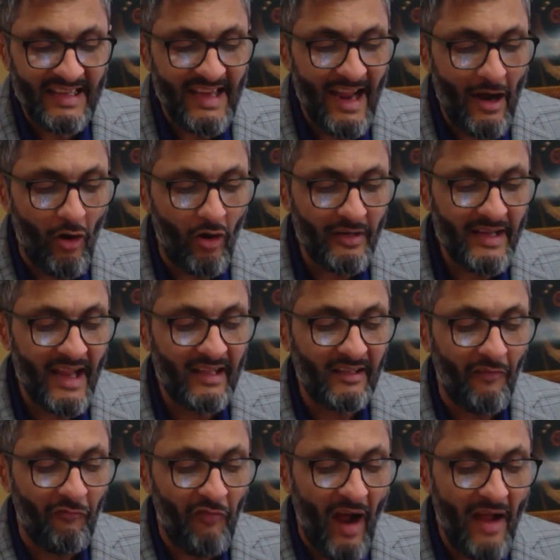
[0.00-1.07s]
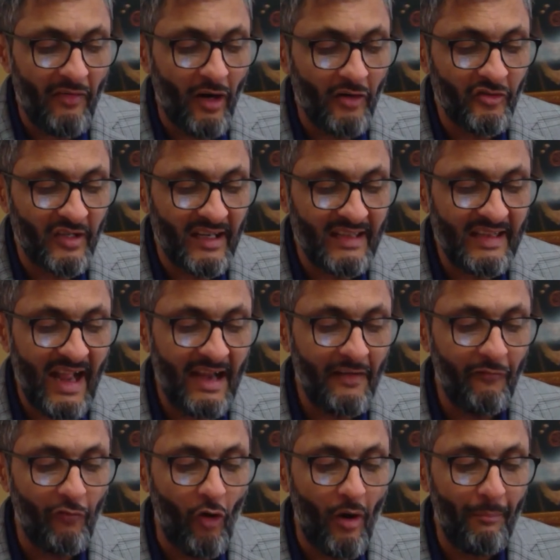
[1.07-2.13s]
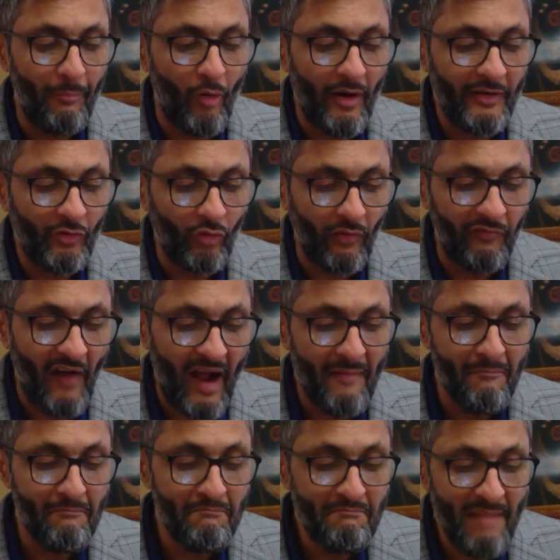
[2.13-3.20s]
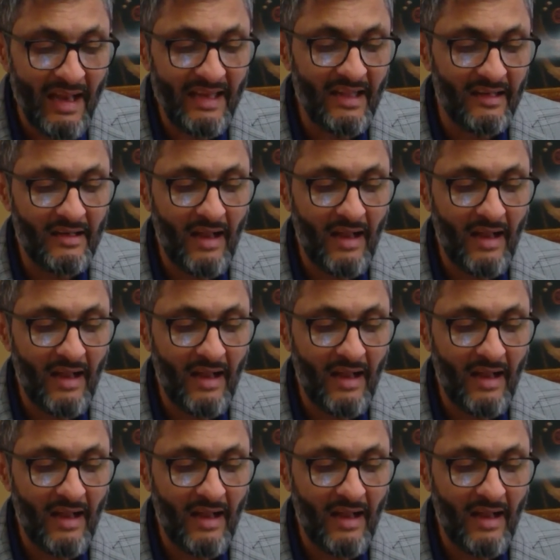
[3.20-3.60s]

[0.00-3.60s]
year on year to $594.25 million,